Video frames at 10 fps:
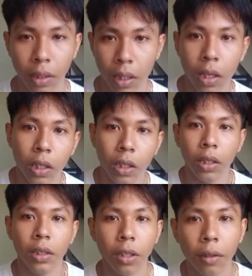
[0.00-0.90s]
So
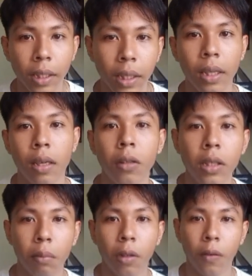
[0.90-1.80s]
here in rule number
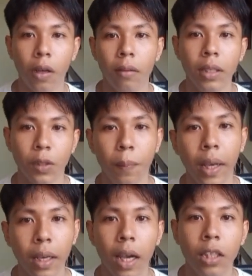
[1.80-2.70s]
4, respect
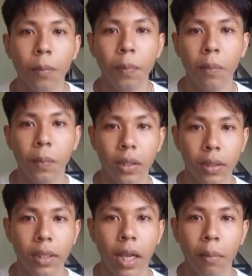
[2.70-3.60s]
other people's time
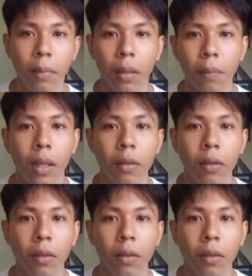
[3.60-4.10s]
and bandwidth.